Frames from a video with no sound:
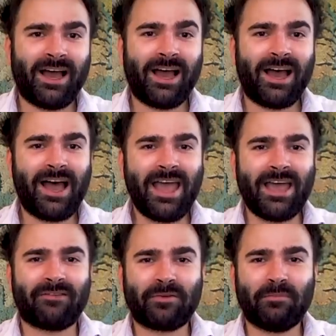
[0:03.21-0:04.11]
Hi,
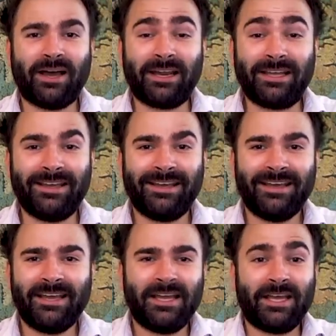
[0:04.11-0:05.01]
everybody.
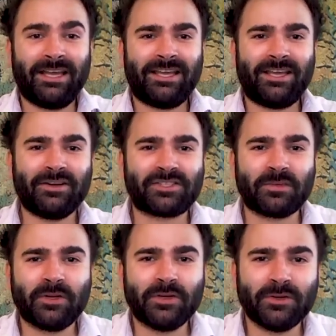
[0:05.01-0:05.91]
Here's
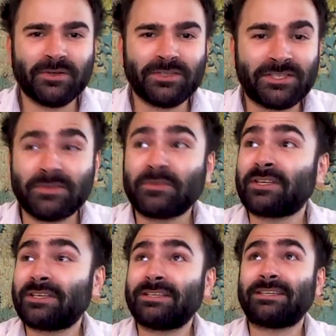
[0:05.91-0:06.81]
some news.
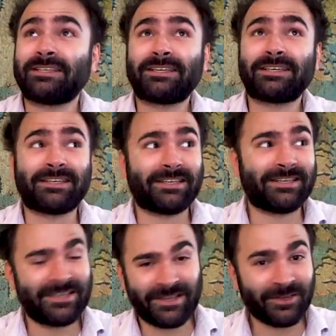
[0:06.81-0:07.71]

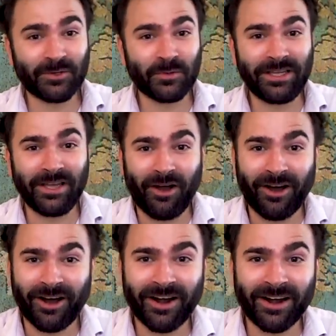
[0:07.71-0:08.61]
Here we
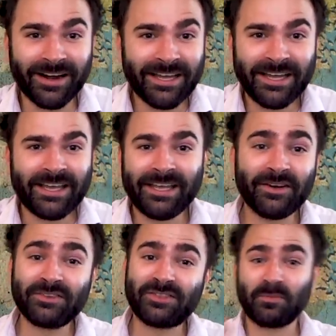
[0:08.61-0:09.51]
are.
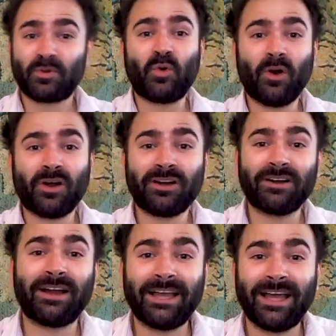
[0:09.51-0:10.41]
Here's some
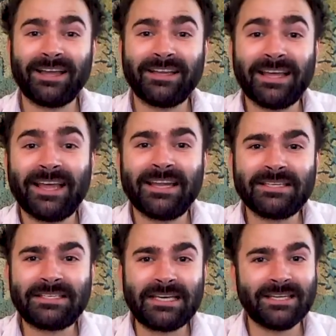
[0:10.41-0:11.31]

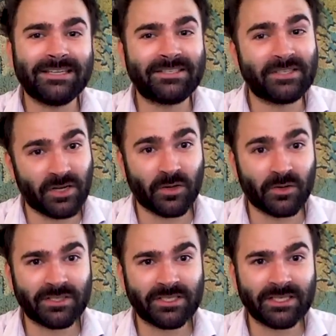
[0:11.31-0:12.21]
quarantined
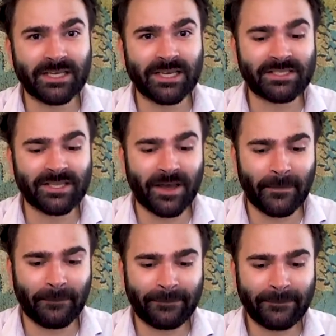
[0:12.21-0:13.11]
news. It's
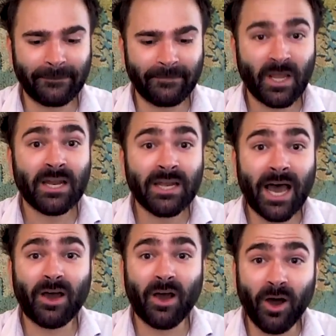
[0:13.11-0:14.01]
not
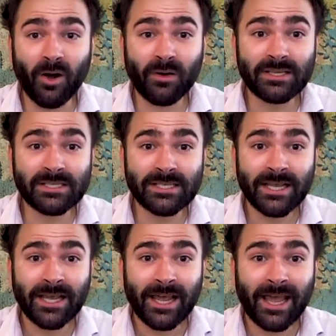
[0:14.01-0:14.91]
a hoax,
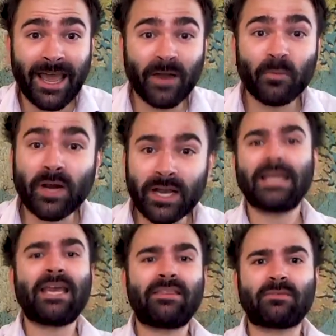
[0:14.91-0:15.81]
and we're going
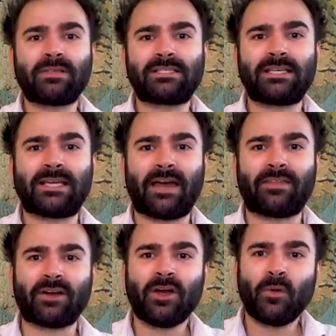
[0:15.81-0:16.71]
to get through this
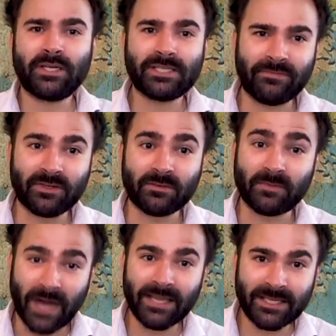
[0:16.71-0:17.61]
together. We just have to
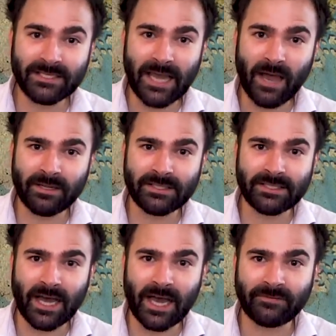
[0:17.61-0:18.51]
ride this out
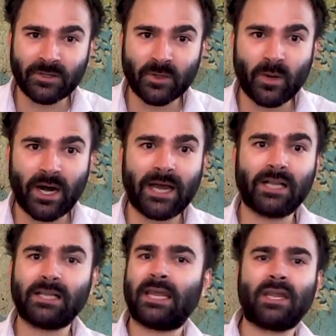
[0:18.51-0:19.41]
inside for a
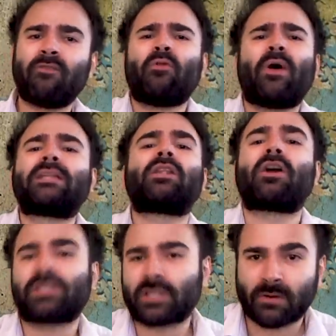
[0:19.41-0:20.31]
while and avoid
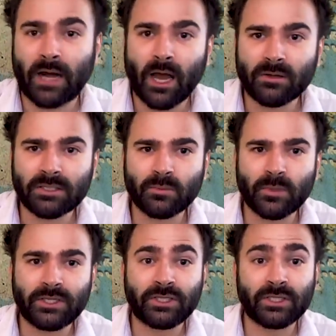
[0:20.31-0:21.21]
large crowds,
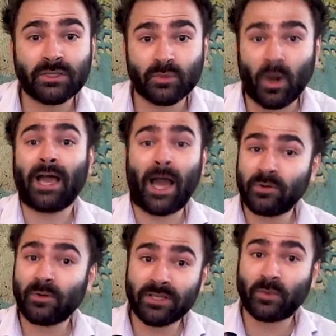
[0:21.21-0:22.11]
which is why I'm
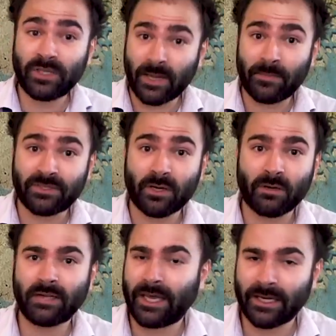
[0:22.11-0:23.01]
doing this week's
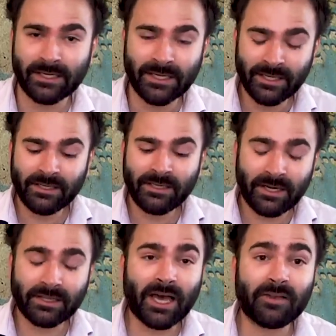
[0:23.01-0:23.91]
episode and
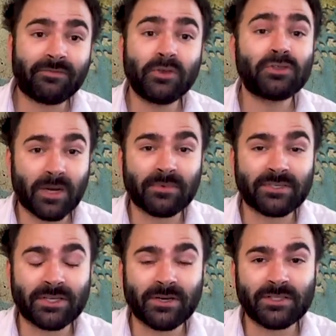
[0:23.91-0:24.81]
a lot of future
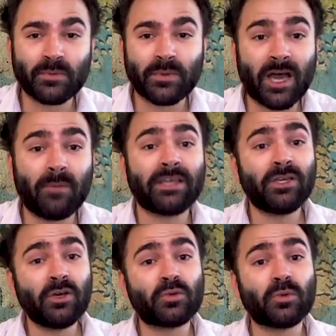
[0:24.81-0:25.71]
episodes without my
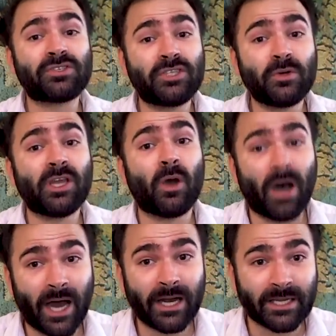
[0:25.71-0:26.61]
usual studio
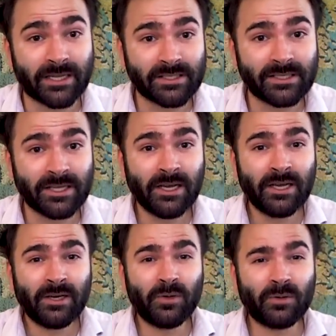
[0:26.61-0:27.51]
audience,
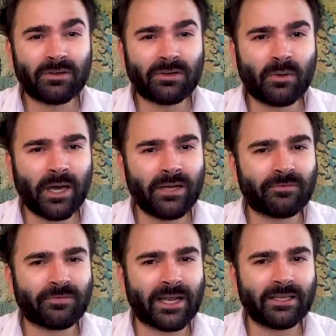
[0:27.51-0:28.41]
who quite
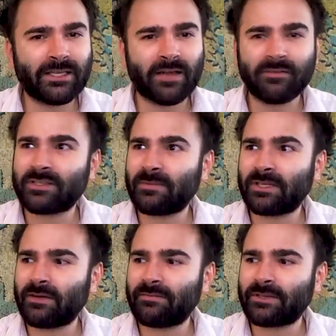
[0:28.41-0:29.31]
frankly never seemed to
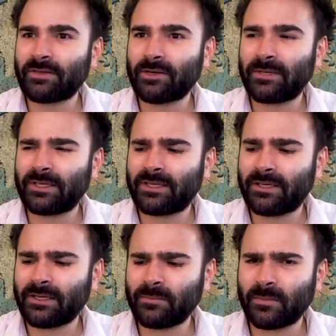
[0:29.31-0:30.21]
love the show to
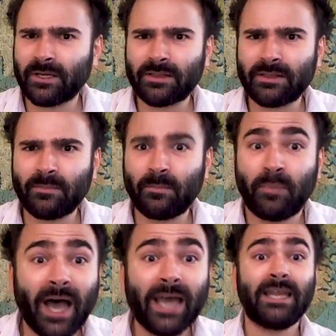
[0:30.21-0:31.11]
begin with.
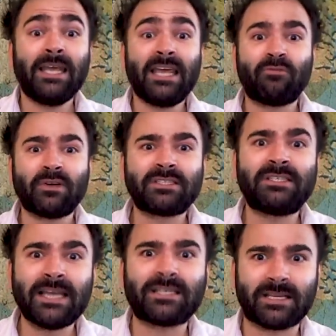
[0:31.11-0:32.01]
But if we
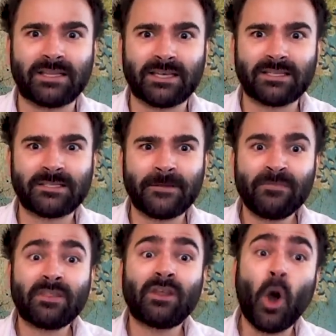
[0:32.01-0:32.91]
stick to this,
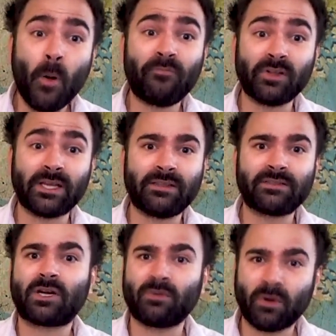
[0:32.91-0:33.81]
then hopefully
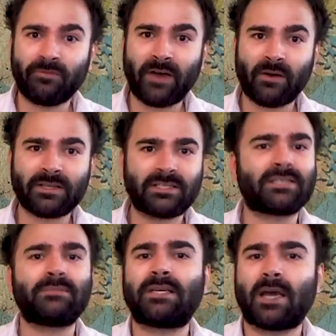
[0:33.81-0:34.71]
this coronavirus
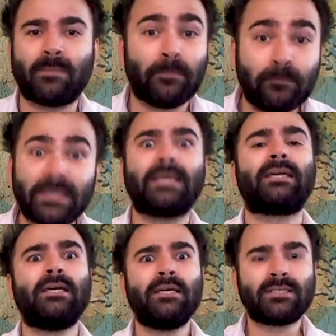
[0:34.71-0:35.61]
doesn't become a
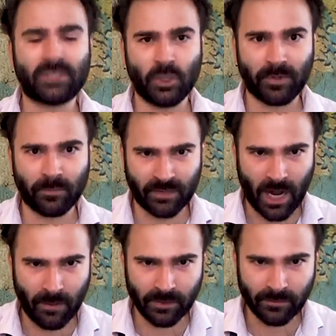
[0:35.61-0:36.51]
big, stupid
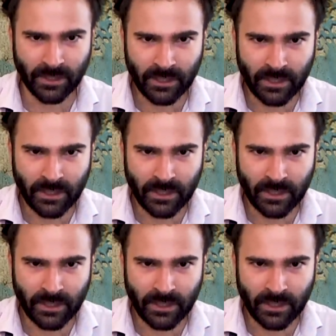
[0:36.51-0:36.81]
problem.